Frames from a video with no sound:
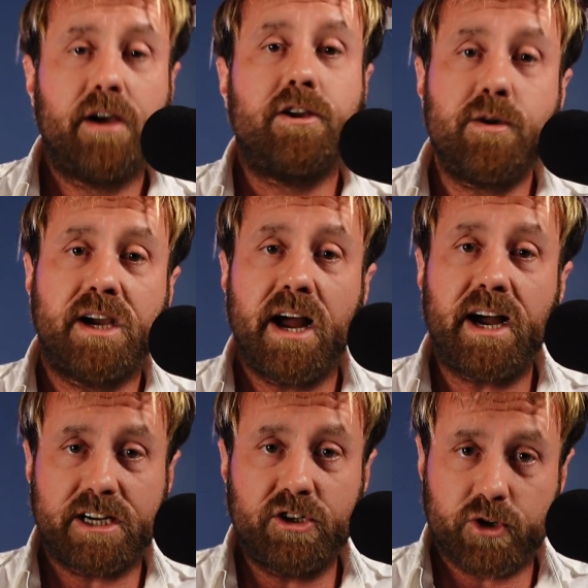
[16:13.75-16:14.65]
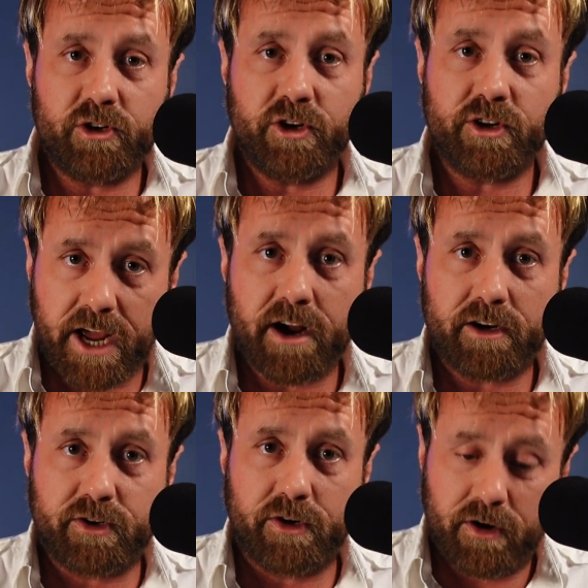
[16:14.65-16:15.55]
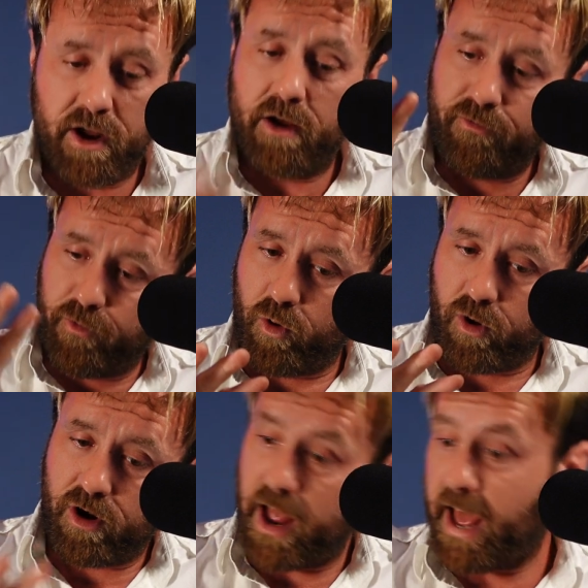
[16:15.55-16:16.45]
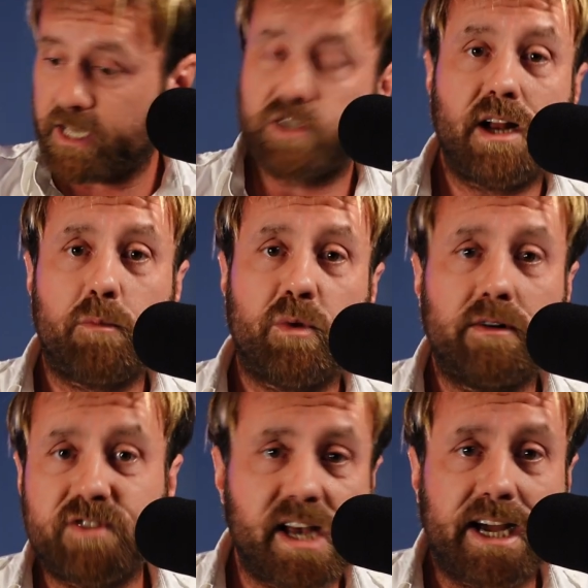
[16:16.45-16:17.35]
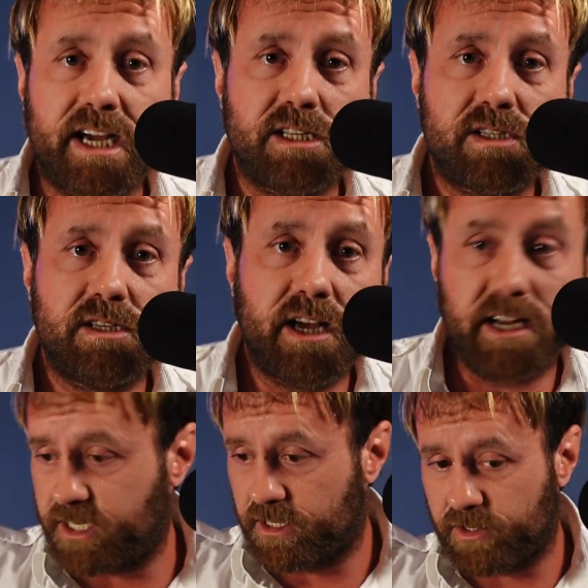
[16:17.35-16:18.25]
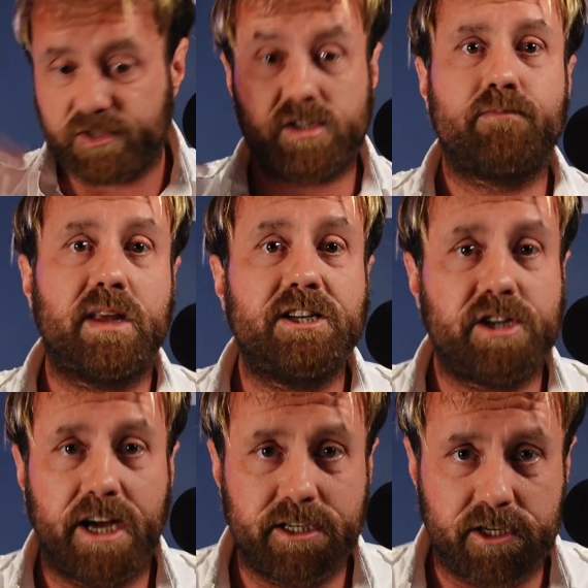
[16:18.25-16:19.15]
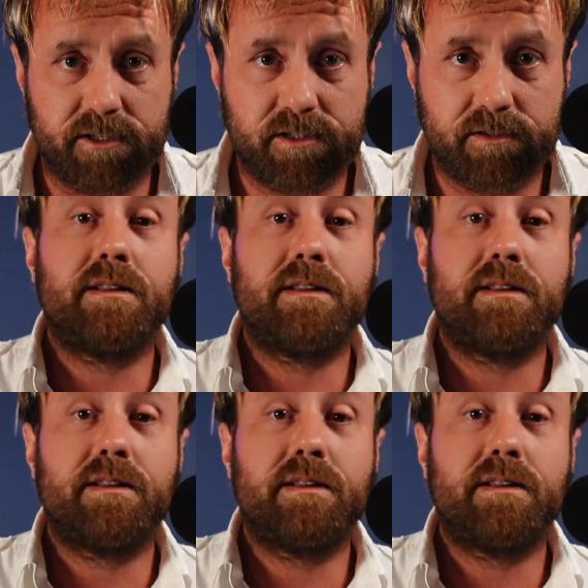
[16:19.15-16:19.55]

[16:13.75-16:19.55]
You cannot control your character for X number of seconds until something changes.